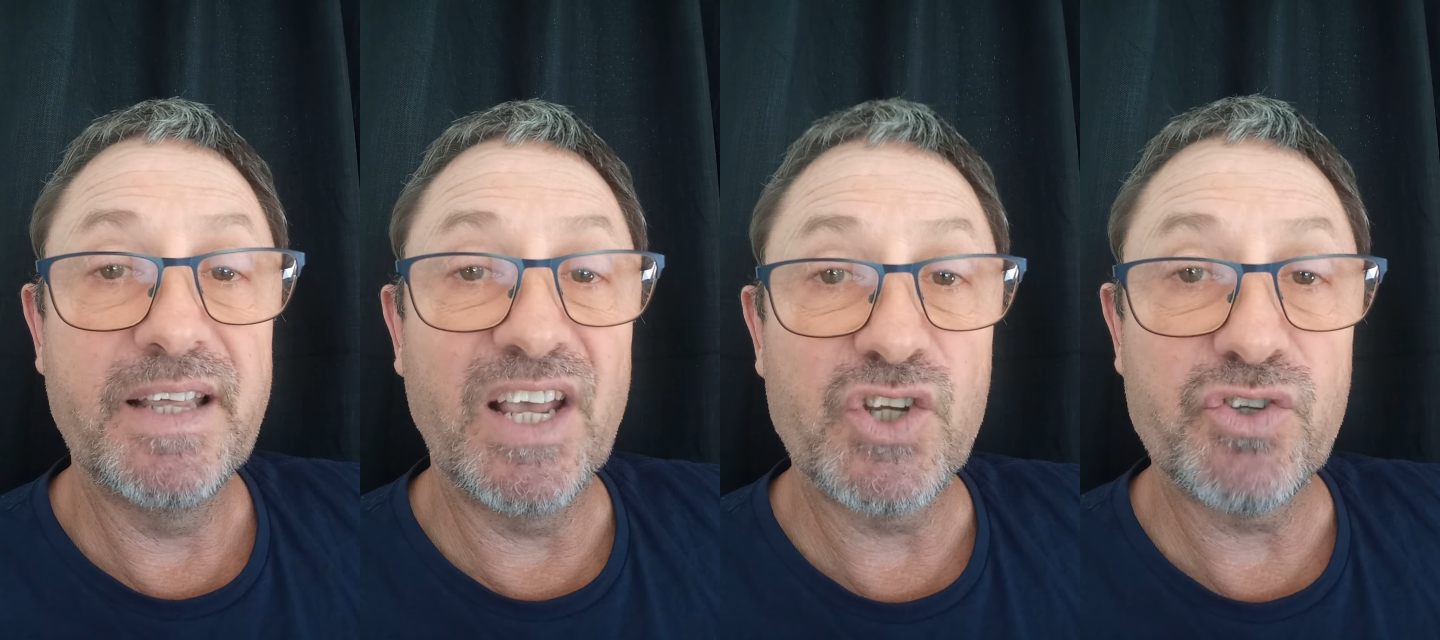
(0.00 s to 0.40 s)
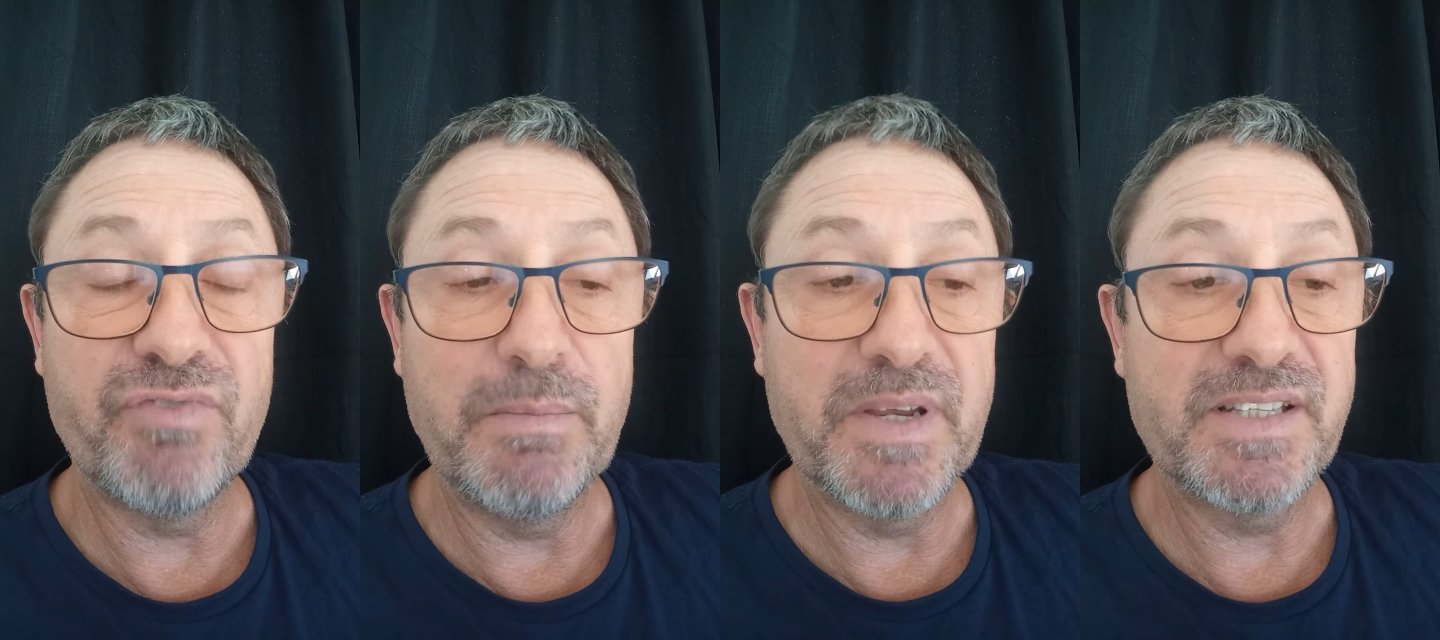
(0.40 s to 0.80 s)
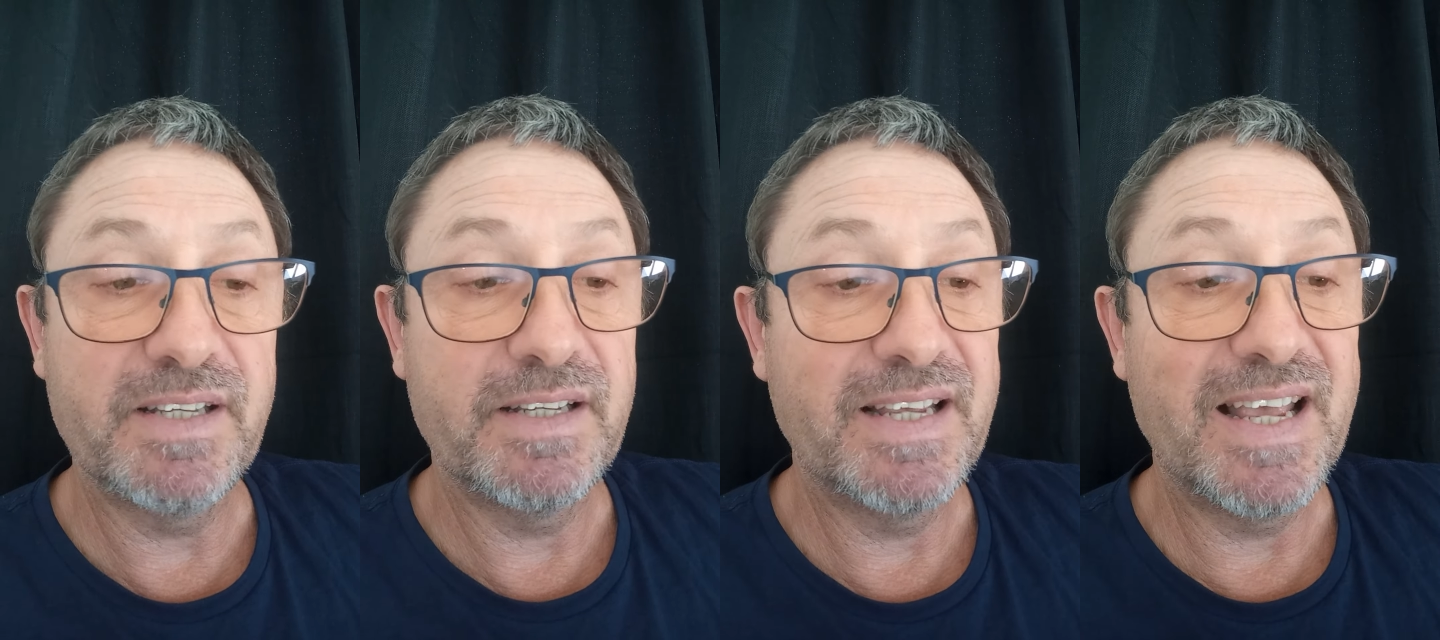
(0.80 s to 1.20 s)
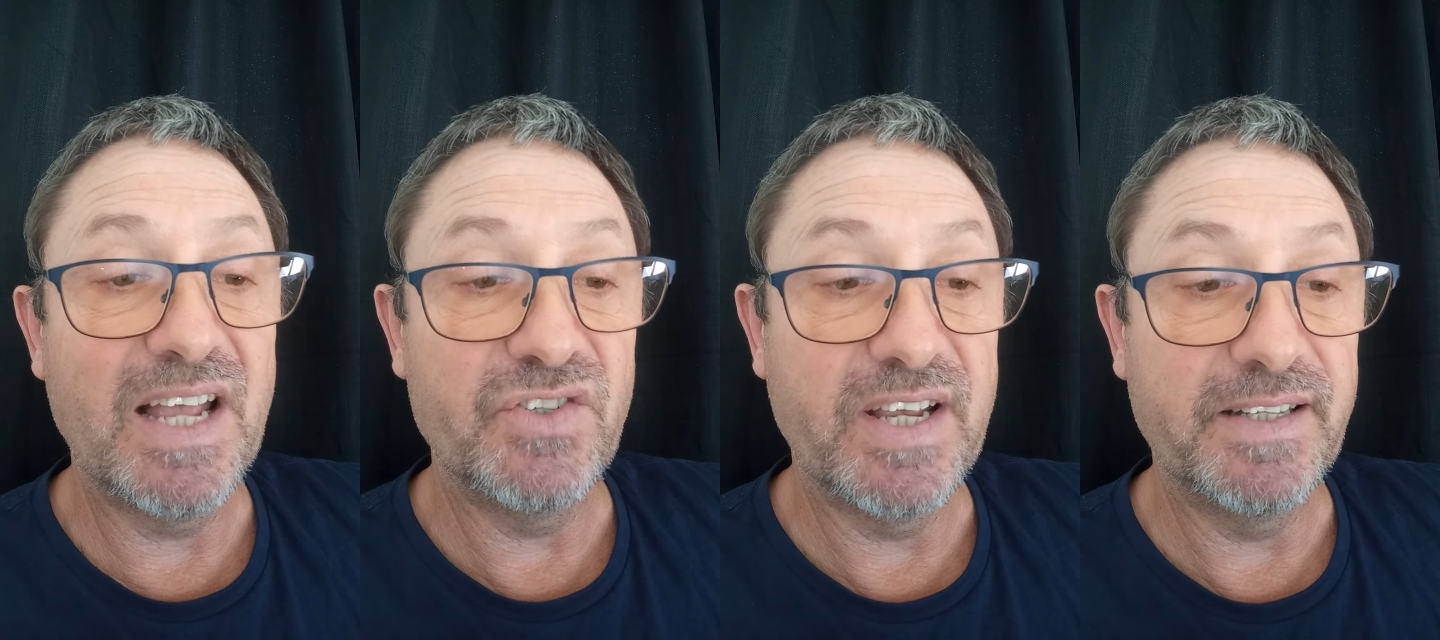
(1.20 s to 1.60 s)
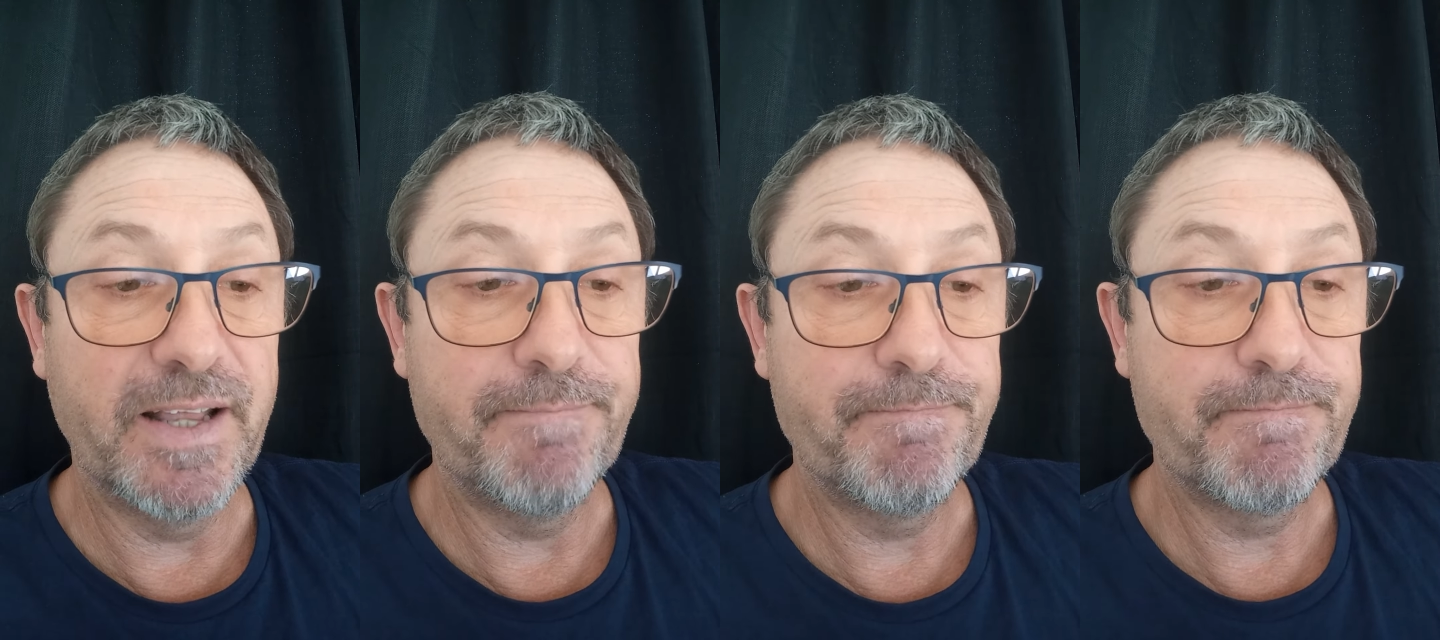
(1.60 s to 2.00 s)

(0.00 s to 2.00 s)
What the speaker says: extremist agenda.